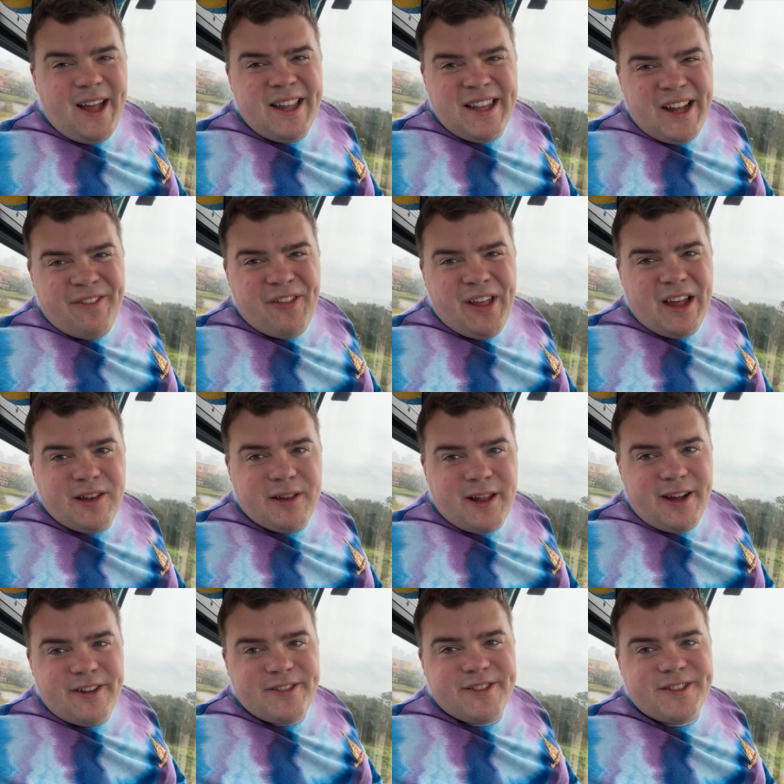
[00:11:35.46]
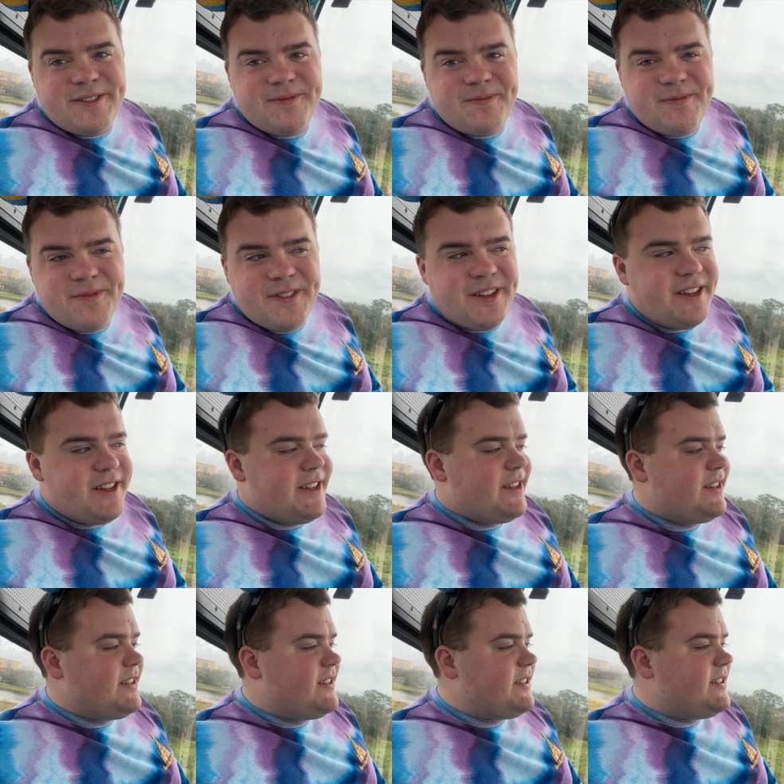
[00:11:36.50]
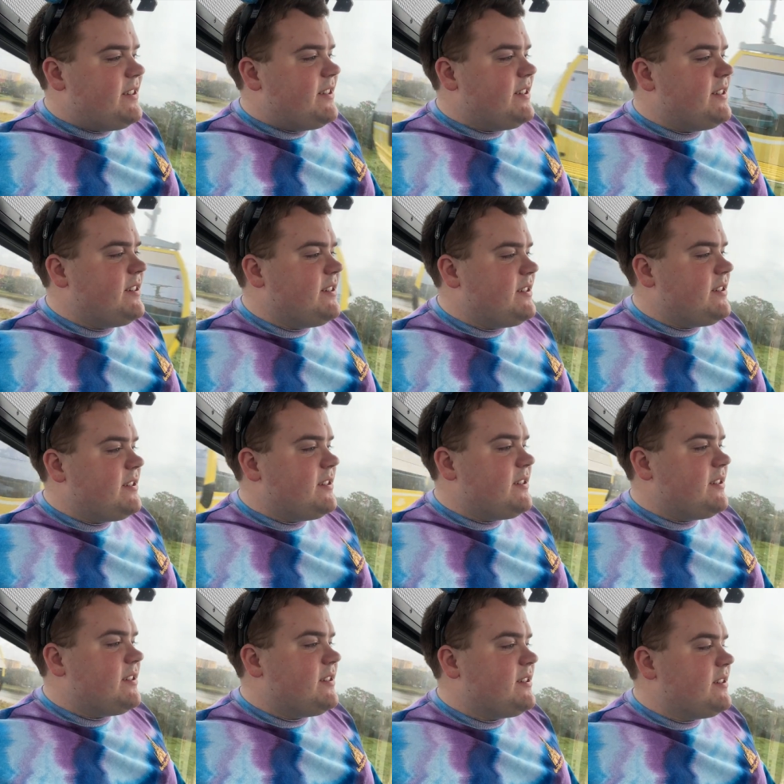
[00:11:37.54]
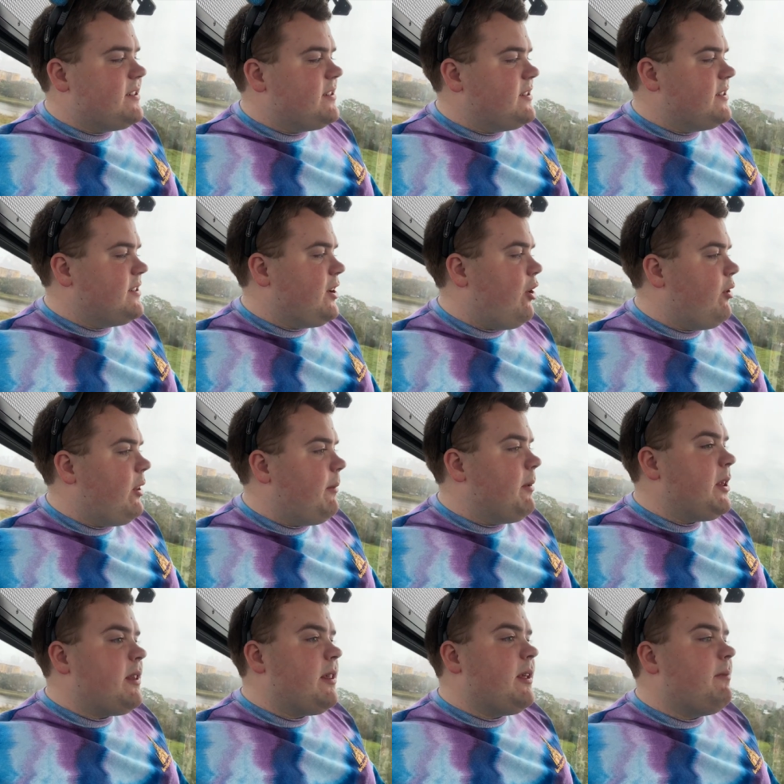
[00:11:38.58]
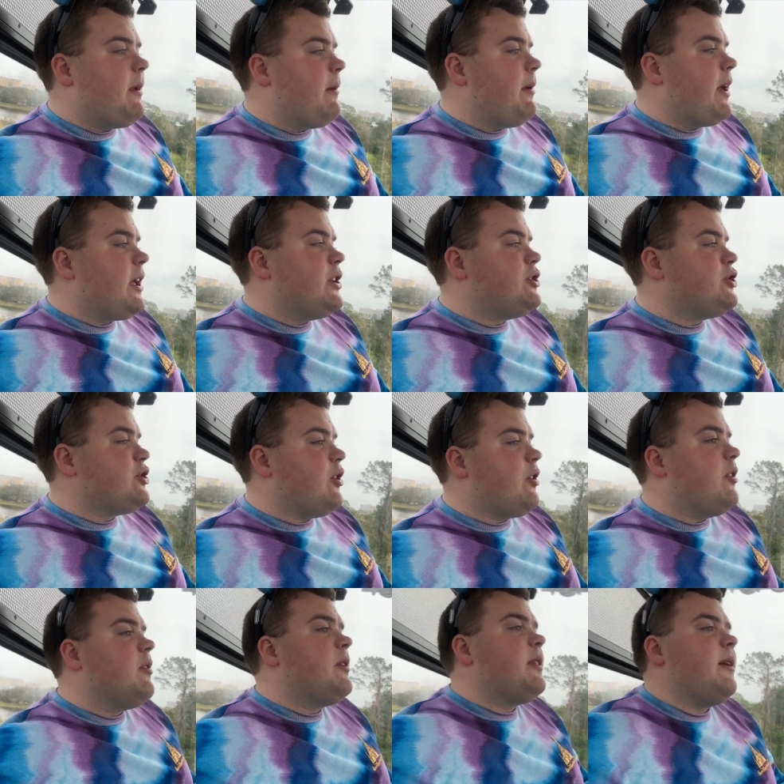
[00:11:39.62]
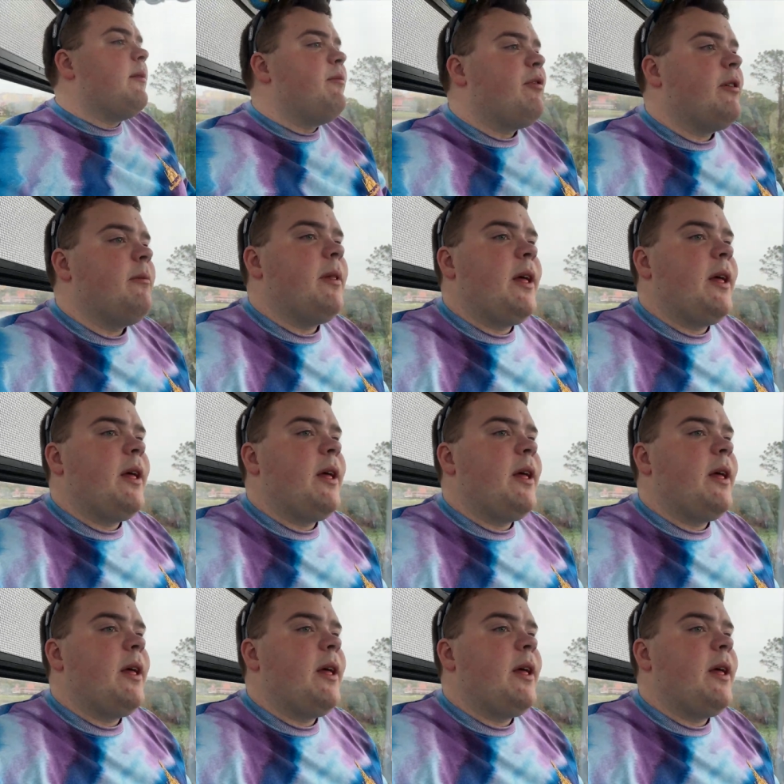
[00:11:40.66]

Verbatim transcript: I love that sound. It's Disney's Art of Animation Resort. Oh, let me see. Maybe I can show you some from